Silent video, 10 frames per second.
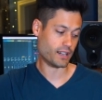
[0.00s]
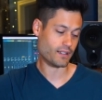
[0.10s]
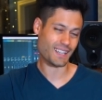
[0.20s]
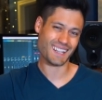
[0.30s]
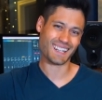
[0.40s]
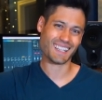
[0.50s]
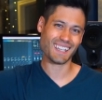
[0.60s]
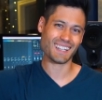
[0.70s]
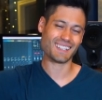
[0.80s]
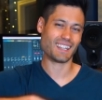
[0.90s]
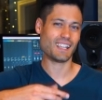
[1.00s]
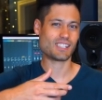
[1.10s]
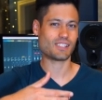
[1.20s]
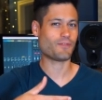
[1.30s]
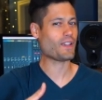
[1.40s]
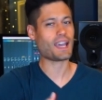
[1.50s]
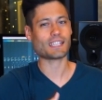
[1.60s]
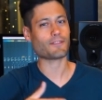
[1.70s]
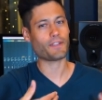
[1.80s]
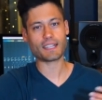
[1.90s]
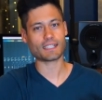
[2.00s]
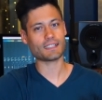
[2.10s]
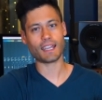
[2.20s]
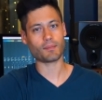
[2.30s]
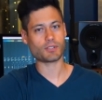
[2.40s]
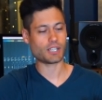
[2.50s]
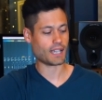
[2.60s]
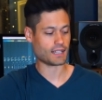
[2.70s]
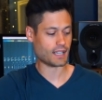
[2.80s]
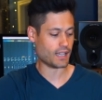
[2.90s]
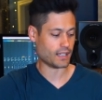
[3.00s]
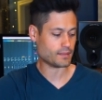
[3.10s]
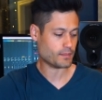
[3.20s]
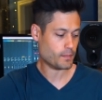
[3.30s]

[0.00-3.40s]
And again, it has a fancy name, G add 9,